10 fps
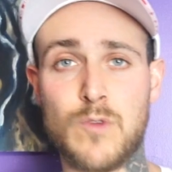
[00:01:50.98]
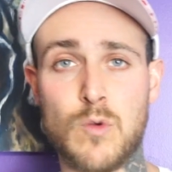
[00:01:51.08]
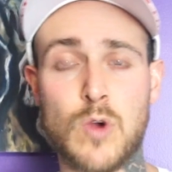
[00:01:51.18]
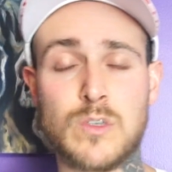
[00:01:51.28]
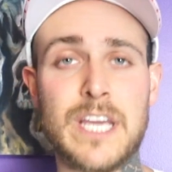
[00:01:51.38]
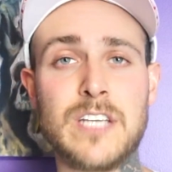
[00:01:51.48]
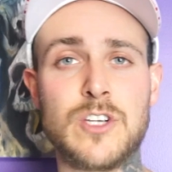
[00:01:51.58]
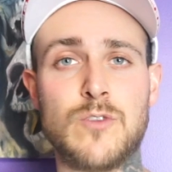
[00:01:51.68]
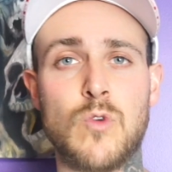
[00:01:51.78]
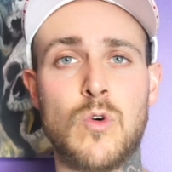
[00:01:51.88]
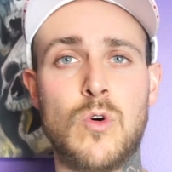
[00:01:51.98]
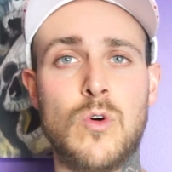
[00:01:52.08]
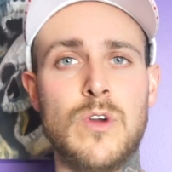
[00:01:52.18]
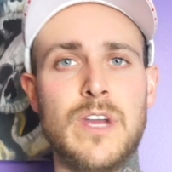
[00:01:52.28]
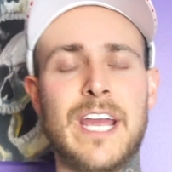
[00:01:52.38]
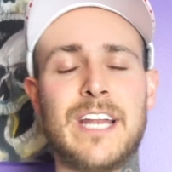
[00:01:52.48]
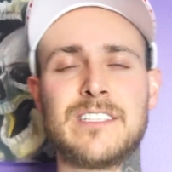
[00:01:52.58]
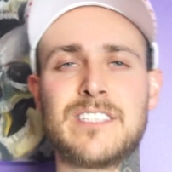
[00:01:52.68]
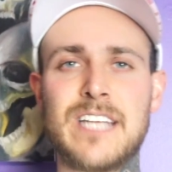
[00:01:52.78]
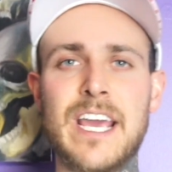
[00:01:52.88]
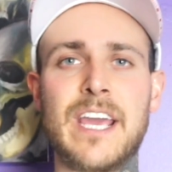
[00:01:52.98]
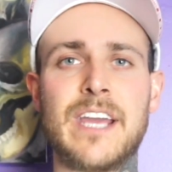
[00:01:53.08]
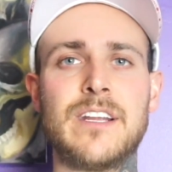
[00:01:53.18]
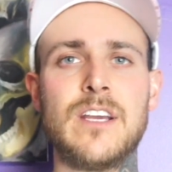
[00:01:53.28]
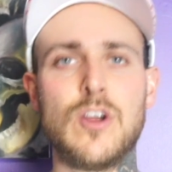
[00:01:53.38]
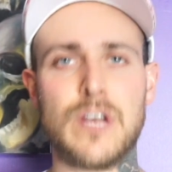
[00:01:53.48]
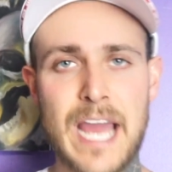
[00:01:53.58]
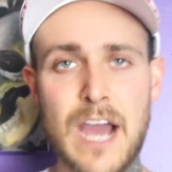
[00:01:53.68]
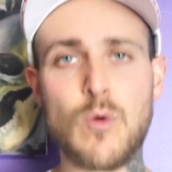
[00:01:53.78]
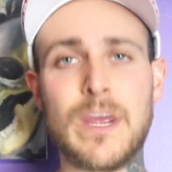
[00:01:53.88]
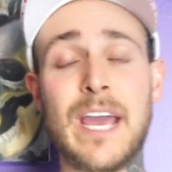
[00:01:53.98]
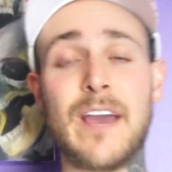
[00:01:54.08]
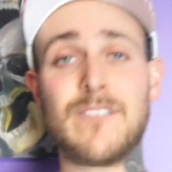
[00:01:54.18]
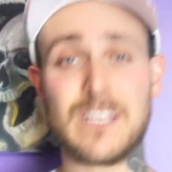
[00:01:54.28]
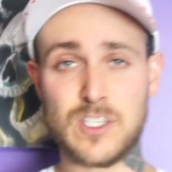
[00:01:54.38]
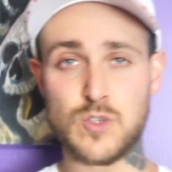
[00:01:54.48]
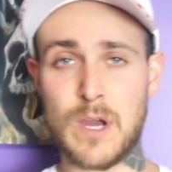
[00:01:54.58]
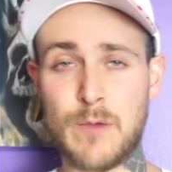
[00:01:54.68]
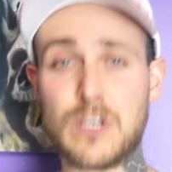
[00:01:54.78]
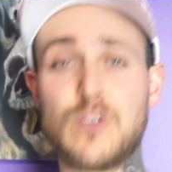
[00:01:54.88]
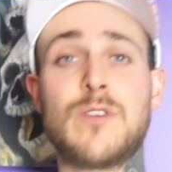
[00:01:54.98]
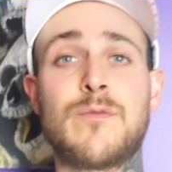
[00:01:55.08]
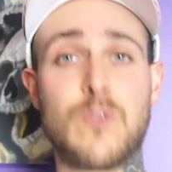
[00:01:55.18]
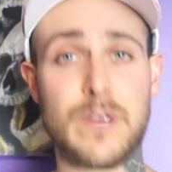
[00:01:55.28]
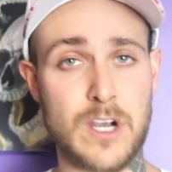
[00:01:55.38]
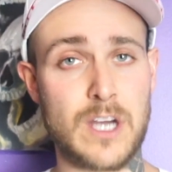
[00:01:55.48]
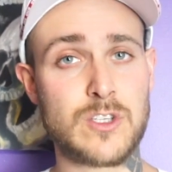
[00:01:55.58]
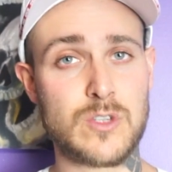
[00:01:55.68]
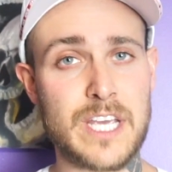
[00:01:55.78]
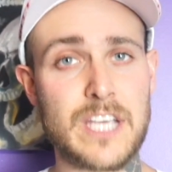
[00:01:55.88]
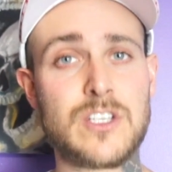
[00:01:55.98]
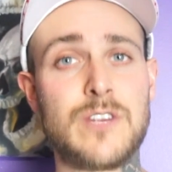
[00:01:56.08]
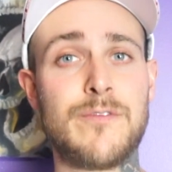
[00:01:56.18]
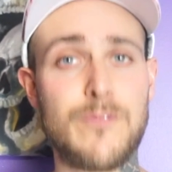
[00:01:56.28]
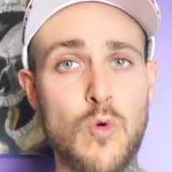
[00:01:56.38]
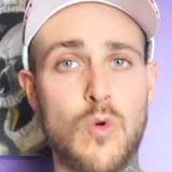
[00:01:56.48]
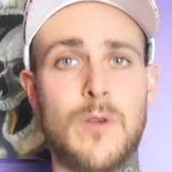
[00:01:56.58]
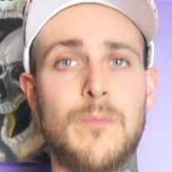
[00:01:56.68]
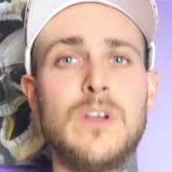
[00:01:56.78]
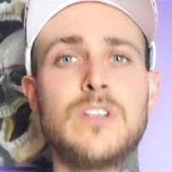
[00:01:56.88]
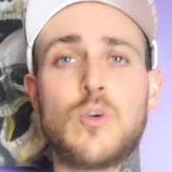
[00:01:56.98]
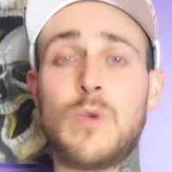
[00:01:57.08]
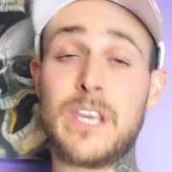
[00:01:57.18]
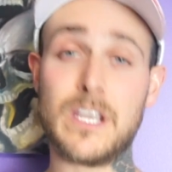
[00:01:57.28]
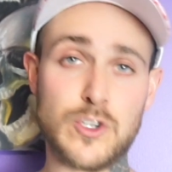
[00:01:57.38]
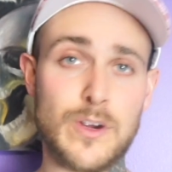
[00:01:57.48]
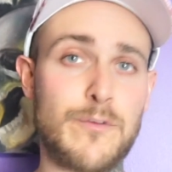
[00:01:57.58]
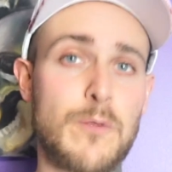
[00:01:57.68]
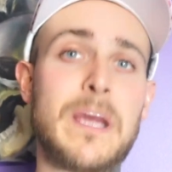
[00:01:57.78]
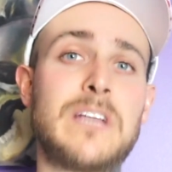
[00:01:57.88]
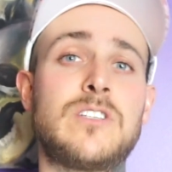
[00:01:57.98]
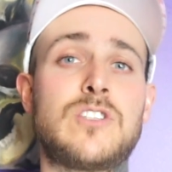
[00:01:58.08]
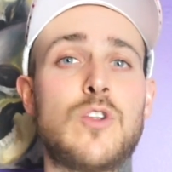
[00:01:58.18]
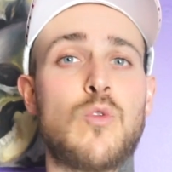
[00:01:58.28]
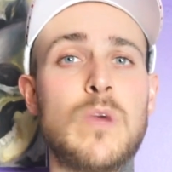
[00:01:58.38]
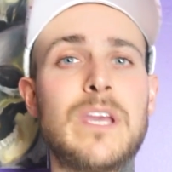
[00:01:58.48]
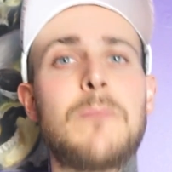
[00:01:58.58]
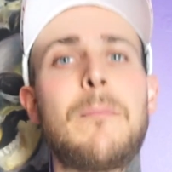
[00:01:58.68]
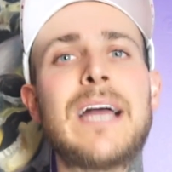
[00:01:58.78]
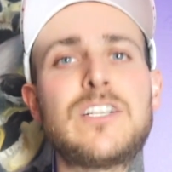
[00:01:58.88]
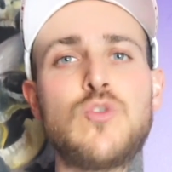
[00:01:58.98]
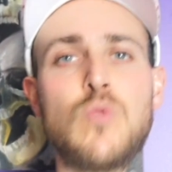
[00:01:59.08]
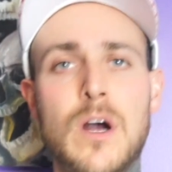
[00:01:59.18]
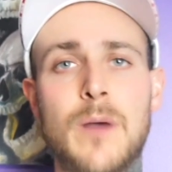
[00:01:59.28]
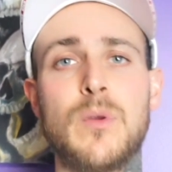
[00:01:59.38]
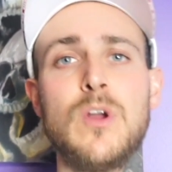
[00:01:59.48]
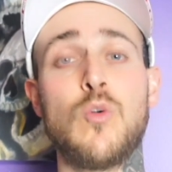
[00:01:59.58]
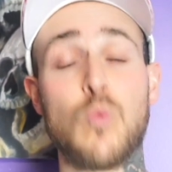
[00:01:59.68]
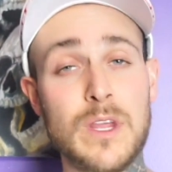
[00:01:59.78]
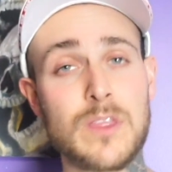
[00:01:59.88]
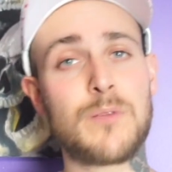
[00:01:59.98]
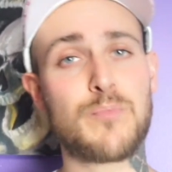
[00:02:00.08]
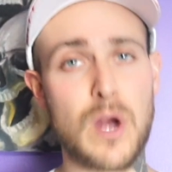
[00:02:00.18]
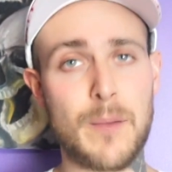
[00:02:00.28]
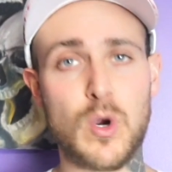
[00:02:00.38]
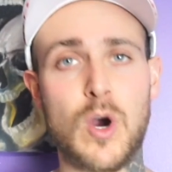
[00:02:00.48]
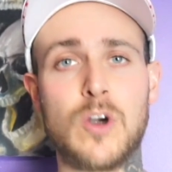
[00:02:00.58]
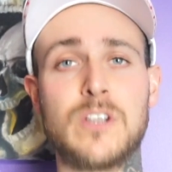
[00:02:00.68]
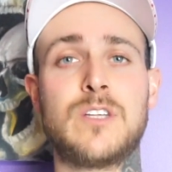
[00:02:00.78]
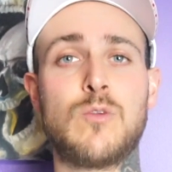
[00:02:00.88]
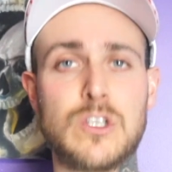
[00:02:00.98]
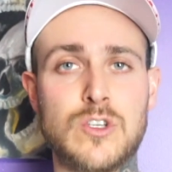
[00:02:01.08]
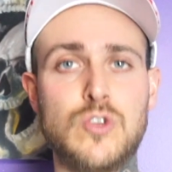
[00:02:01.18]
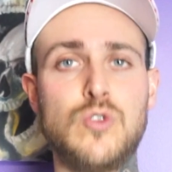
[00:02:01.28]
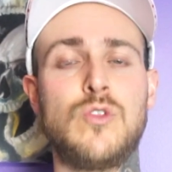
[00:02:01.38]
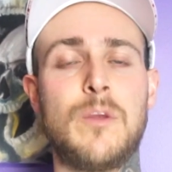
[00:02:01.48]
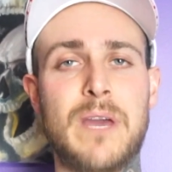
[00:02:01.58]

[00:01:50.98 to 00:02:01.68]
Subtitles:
the rotation rule, and instead, now we have, this is why we do the free consultation form. So we get your information so that we can match you up with the proper artist that would do the